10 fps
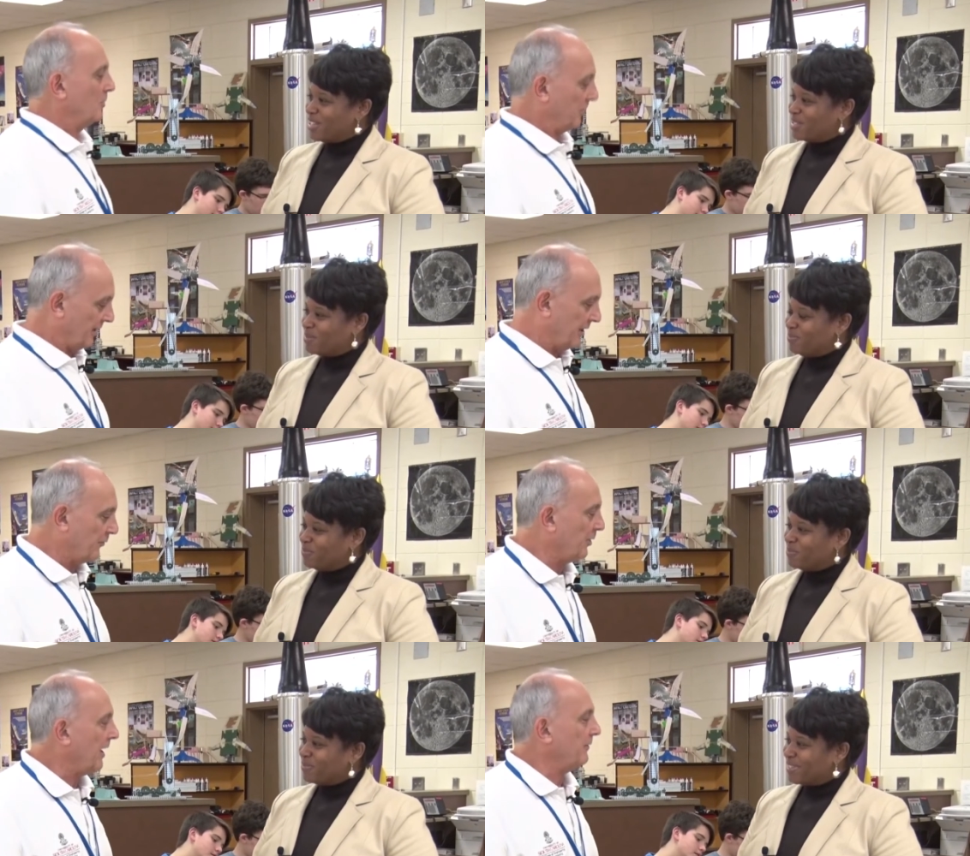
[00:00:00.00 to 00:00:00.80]
Speaker 1: us. Well, thank
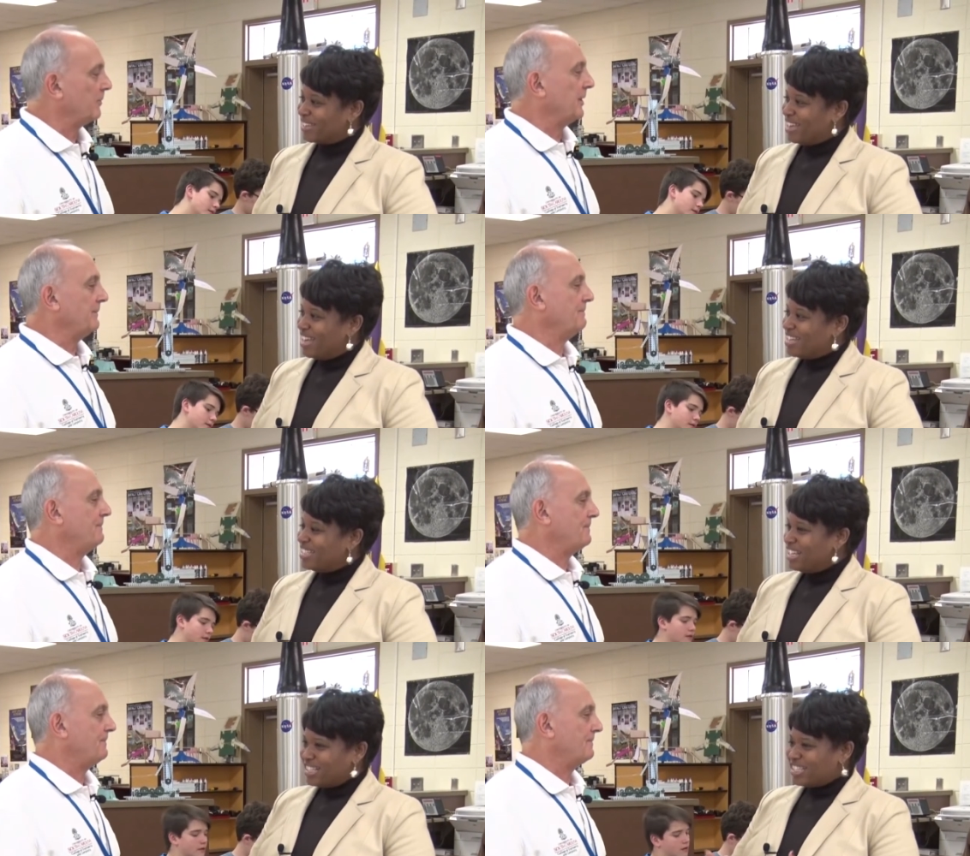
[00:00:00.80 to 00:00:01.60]
you for having me.
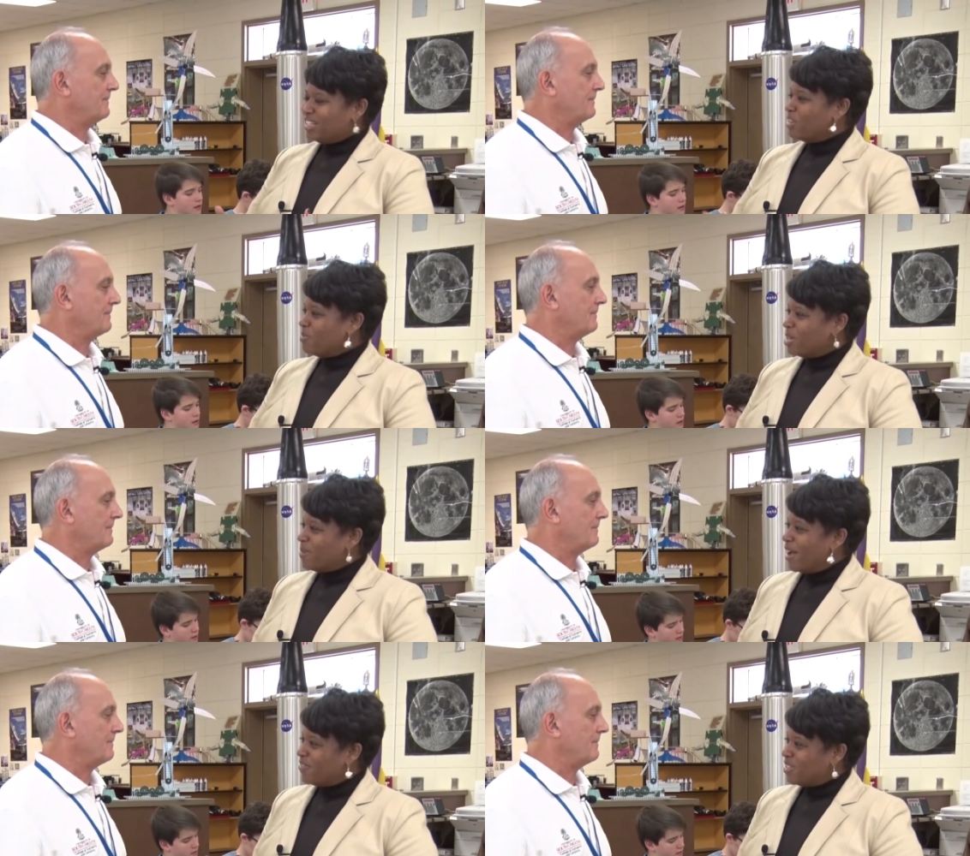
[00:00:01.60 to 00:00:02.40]
Tell us a little bit
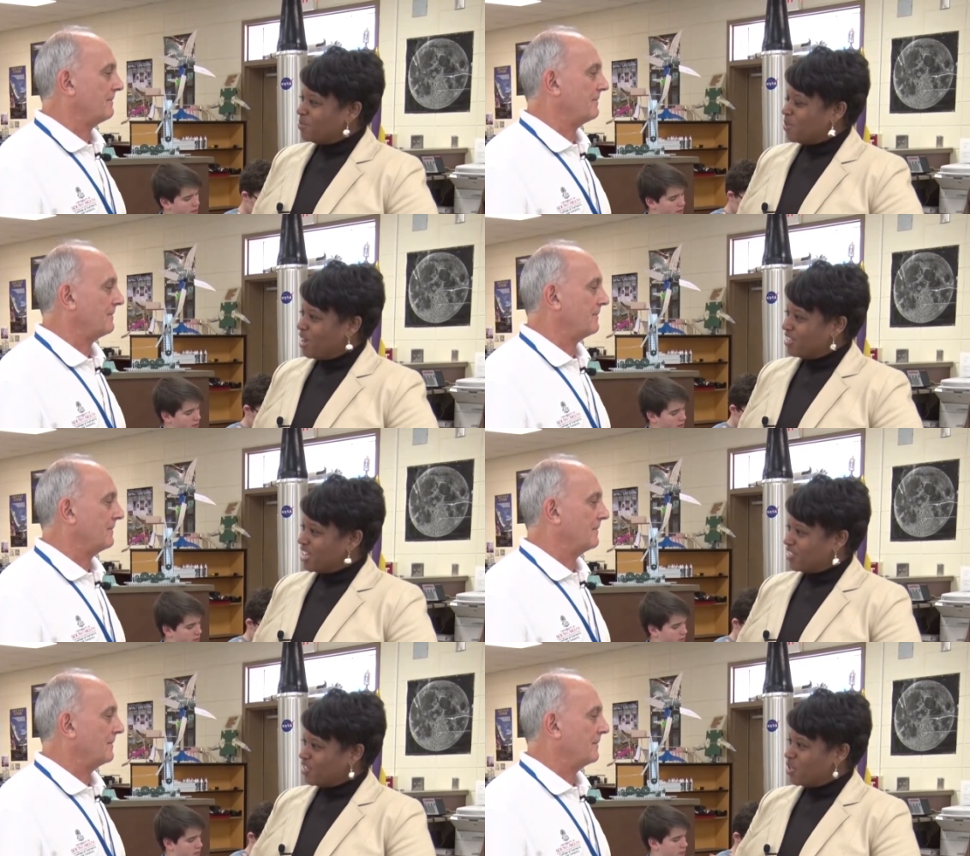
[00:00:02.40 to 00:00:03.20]
about this
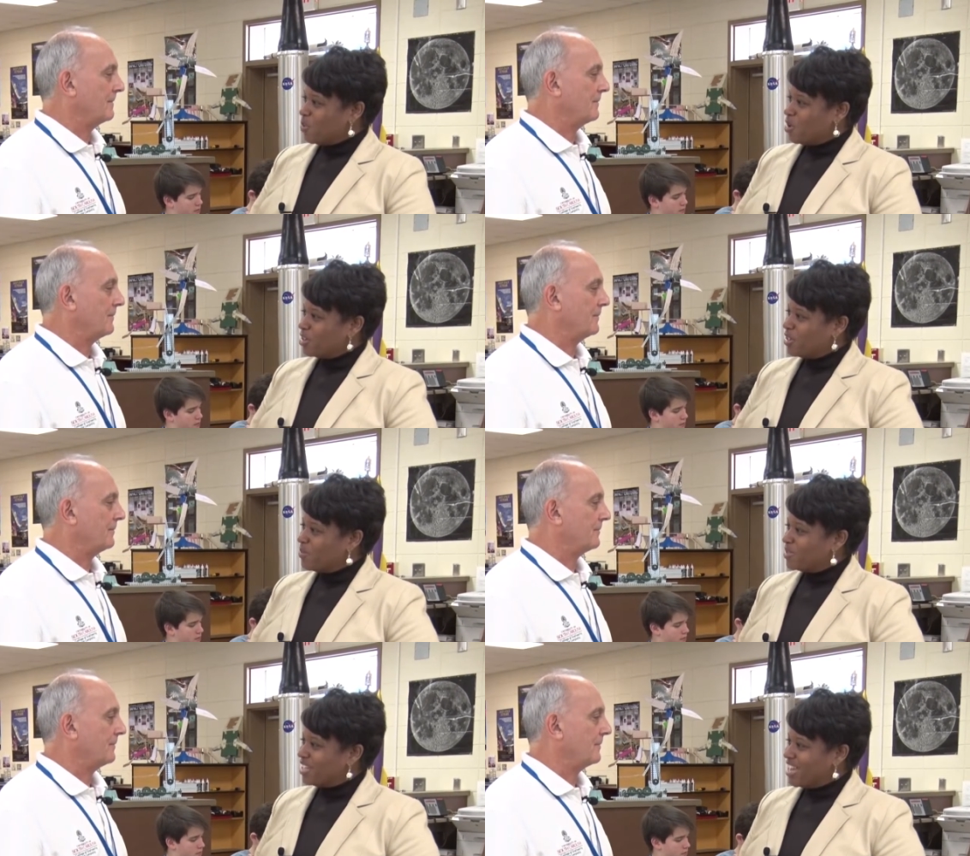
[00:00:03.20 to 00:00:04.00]
project that you're working
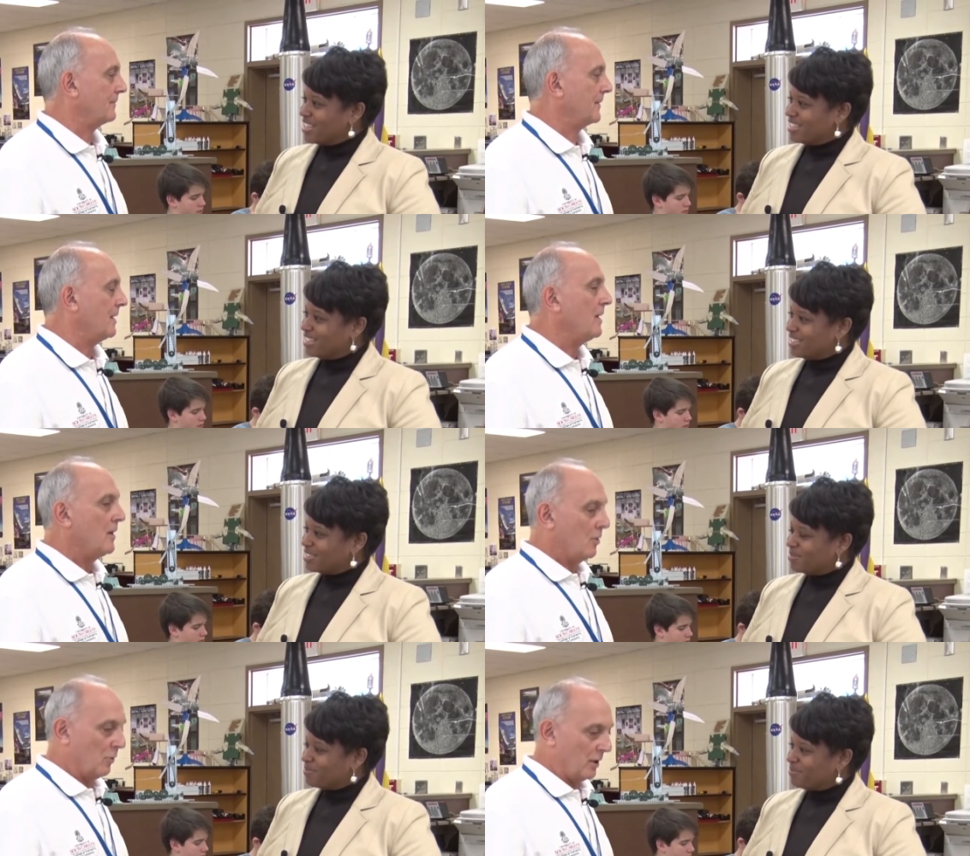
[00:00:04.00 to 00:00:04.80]
on with NASA.
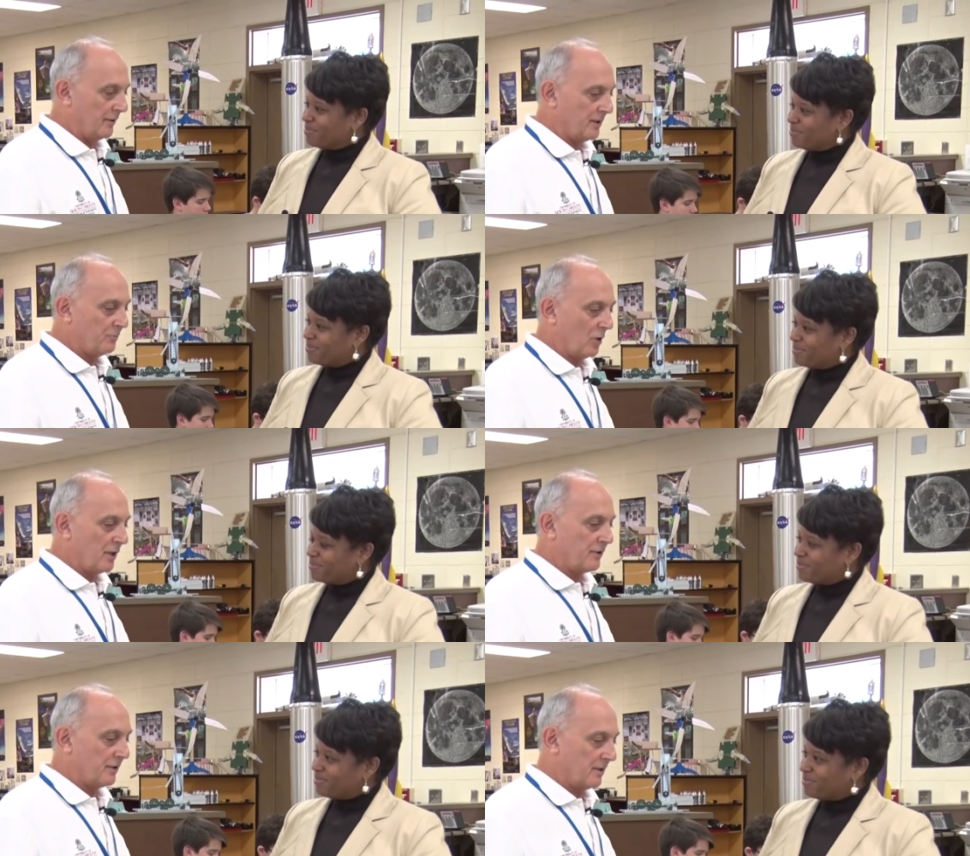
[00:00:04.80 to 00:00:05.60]
Speaker 2: Well, this
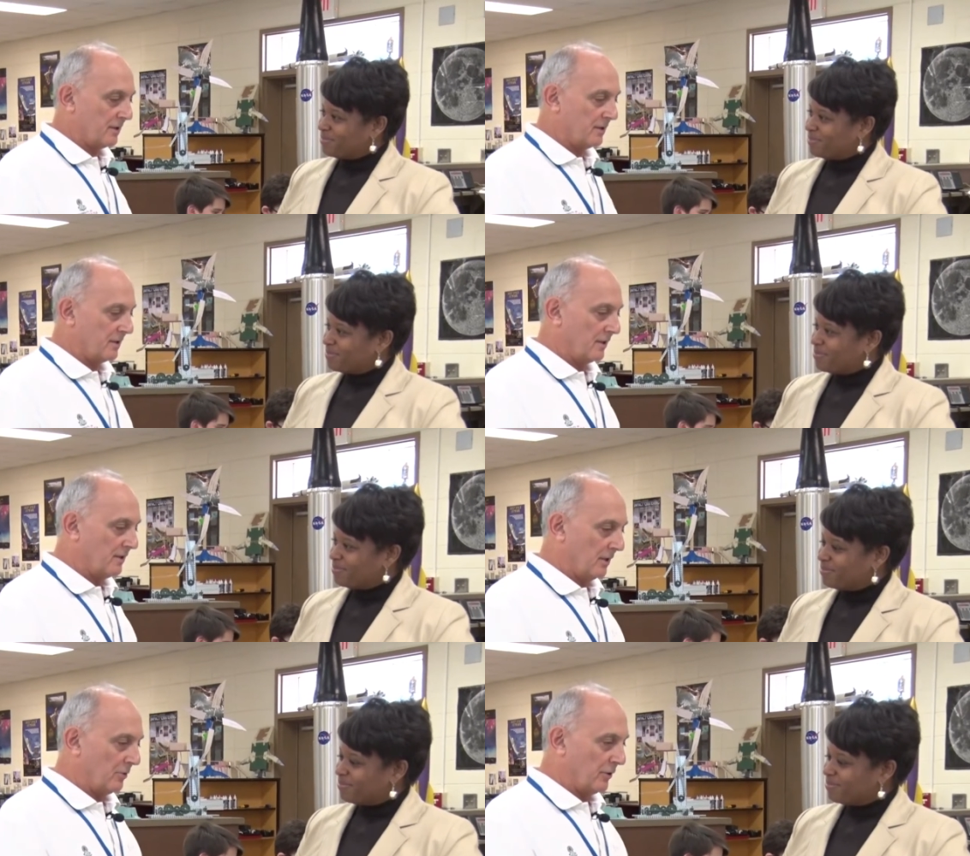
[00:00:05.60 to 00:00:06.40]
project is
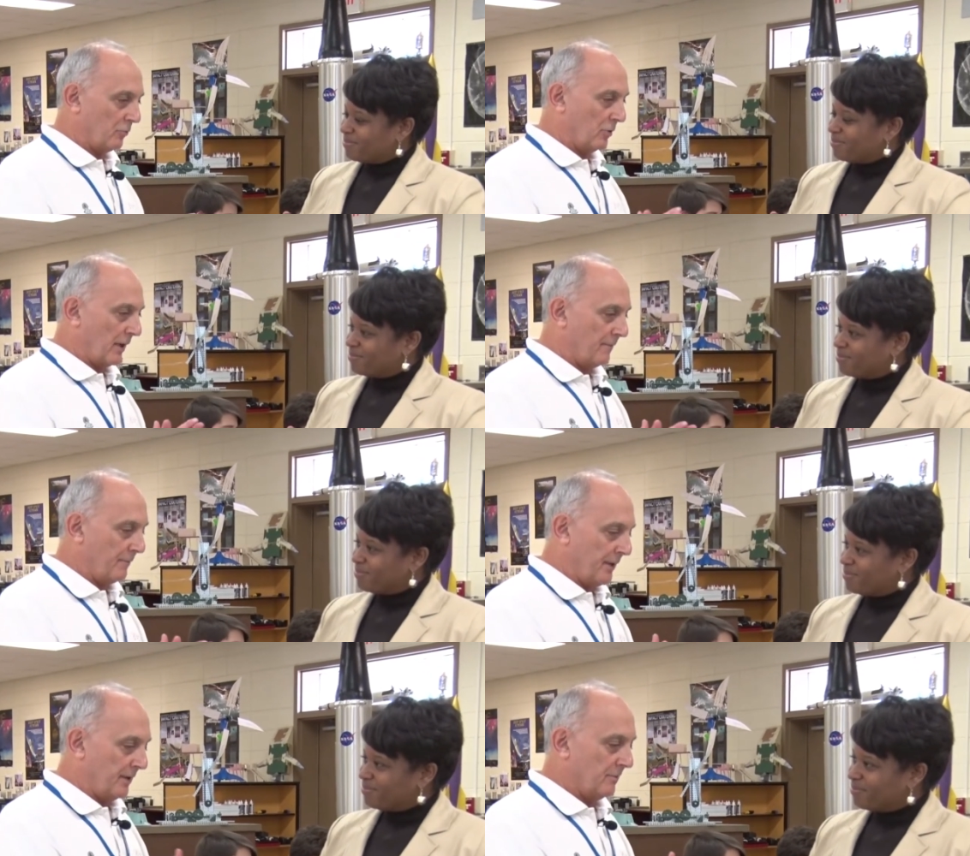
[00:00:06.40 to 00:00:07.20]
dissimilar to what
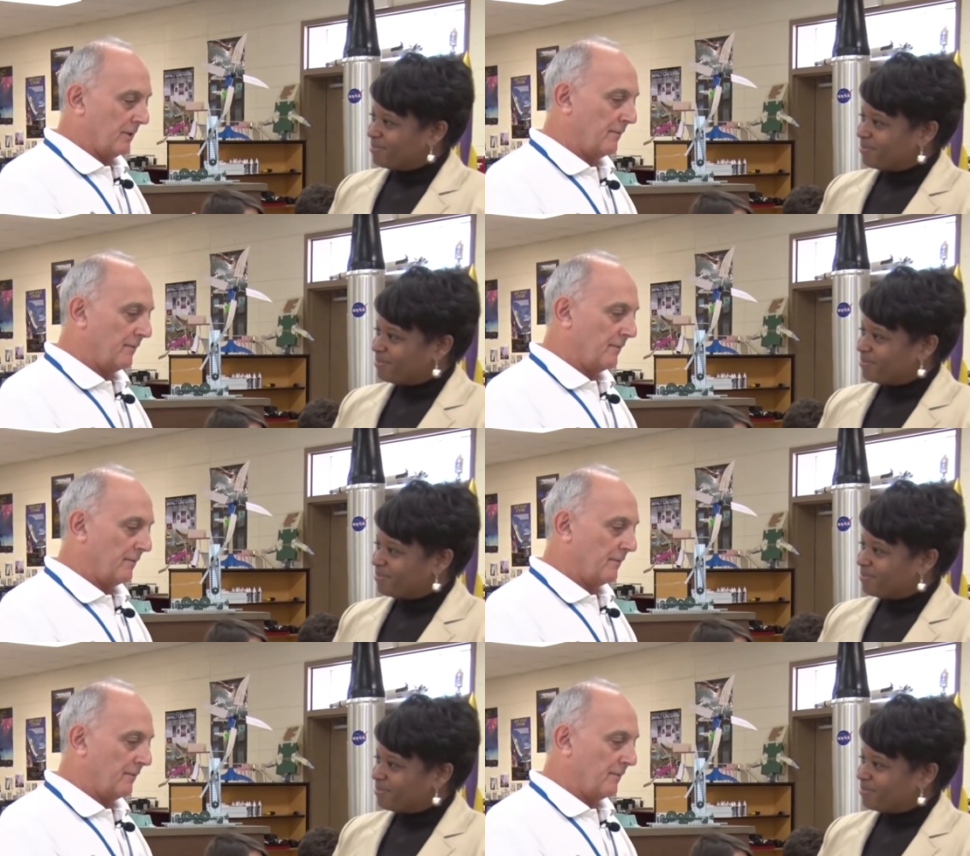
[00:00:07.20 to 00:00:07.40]
I've been